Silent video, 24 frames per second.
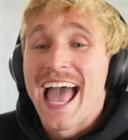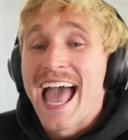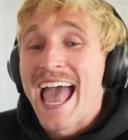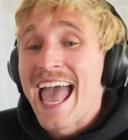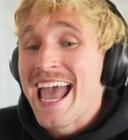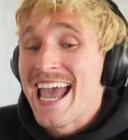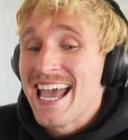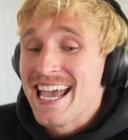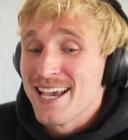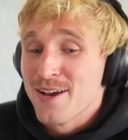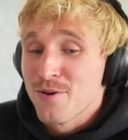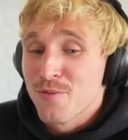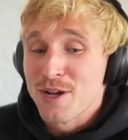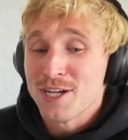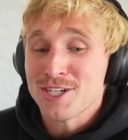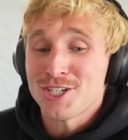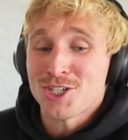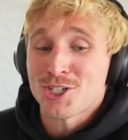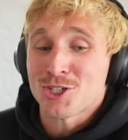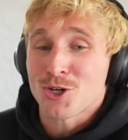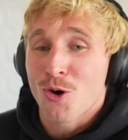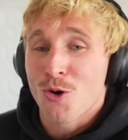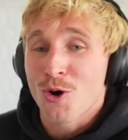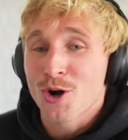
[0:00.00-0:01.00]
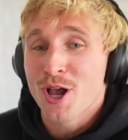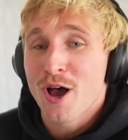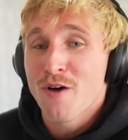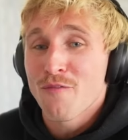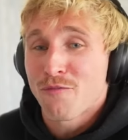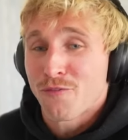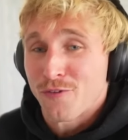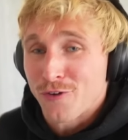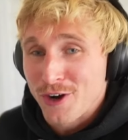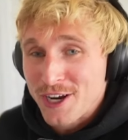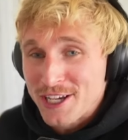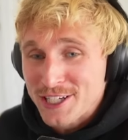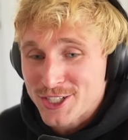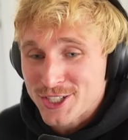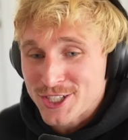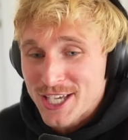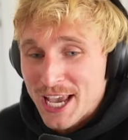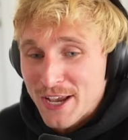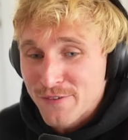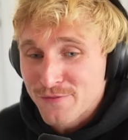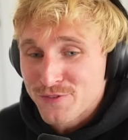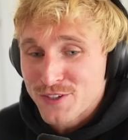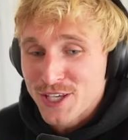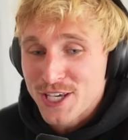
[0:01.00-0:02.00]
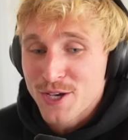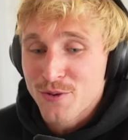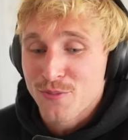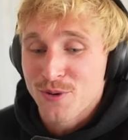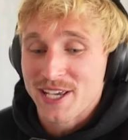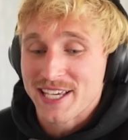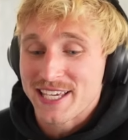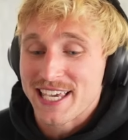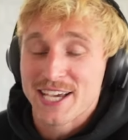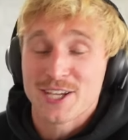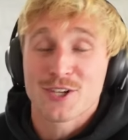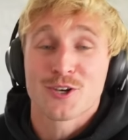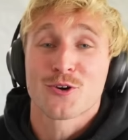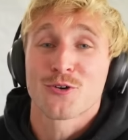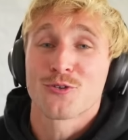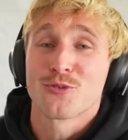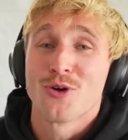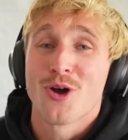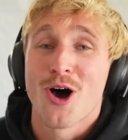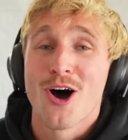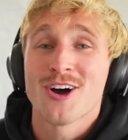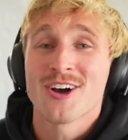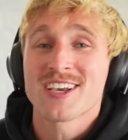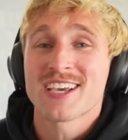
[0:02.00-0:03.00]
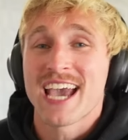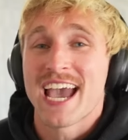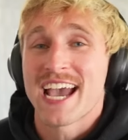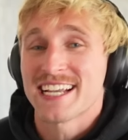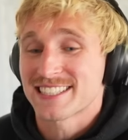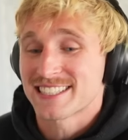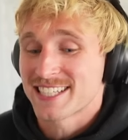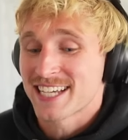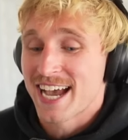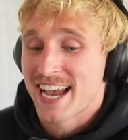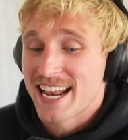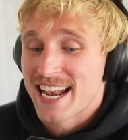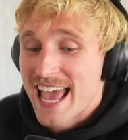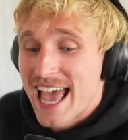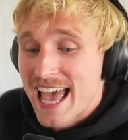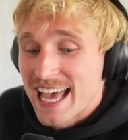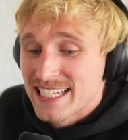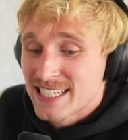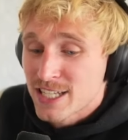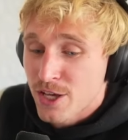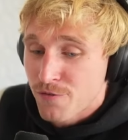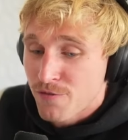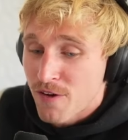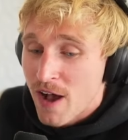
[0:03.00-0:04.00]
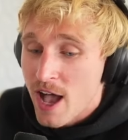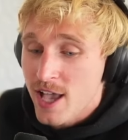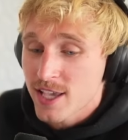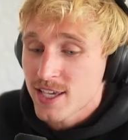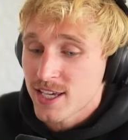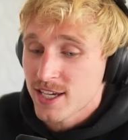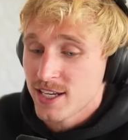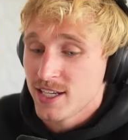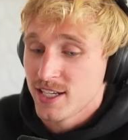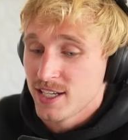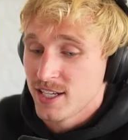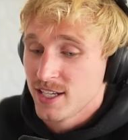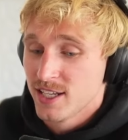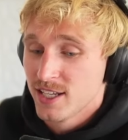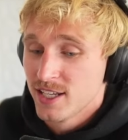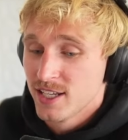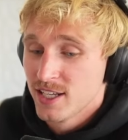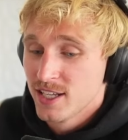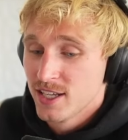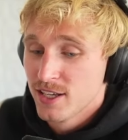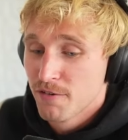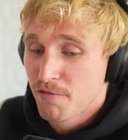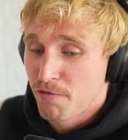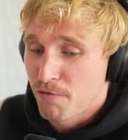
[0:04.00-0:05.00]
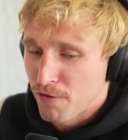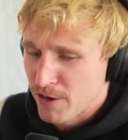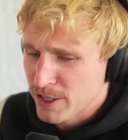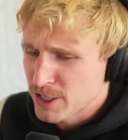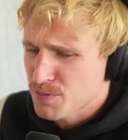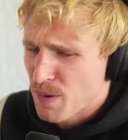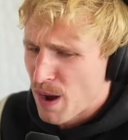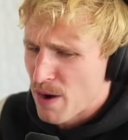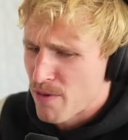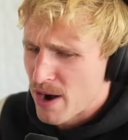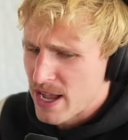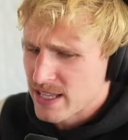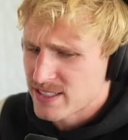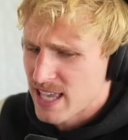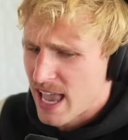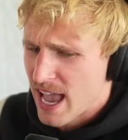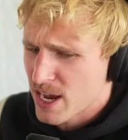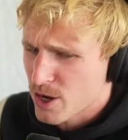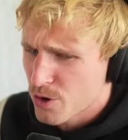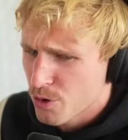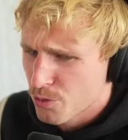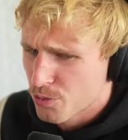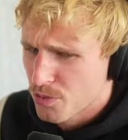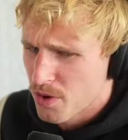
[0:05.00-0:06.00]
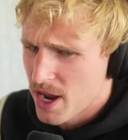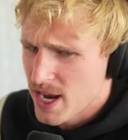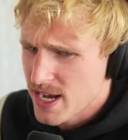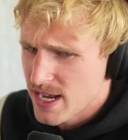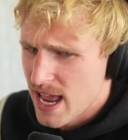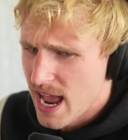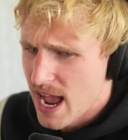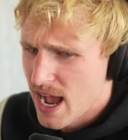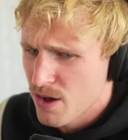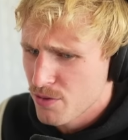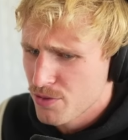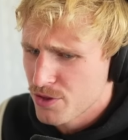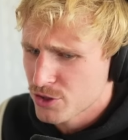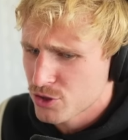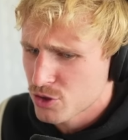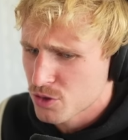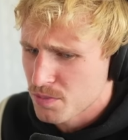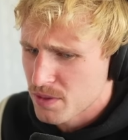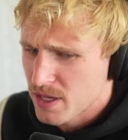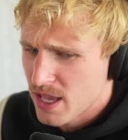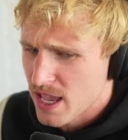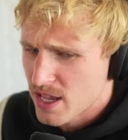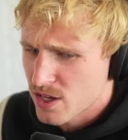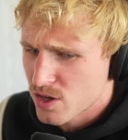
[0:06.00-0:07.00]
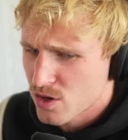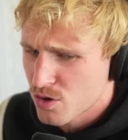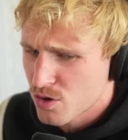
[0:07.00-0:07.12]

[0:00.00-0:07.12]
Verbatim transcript: Hey, we short up free safety. We get Gronk at tight end. If I can fix my right tackle right now, this would be a.